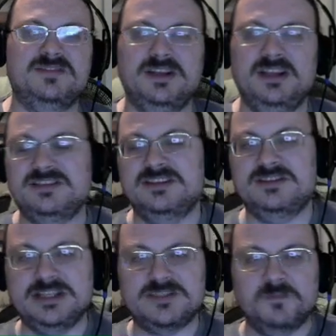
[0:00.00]
And
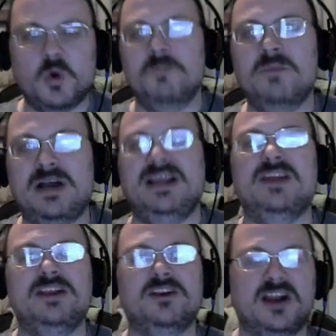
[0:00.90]
it's more money
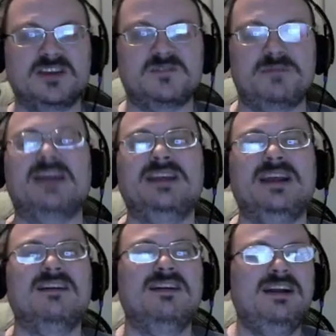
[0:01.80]
than you're
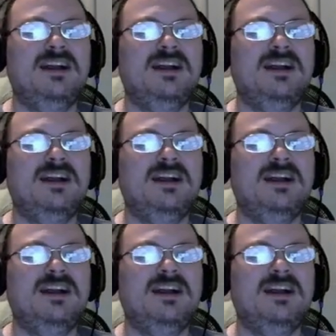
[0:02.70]
expecting.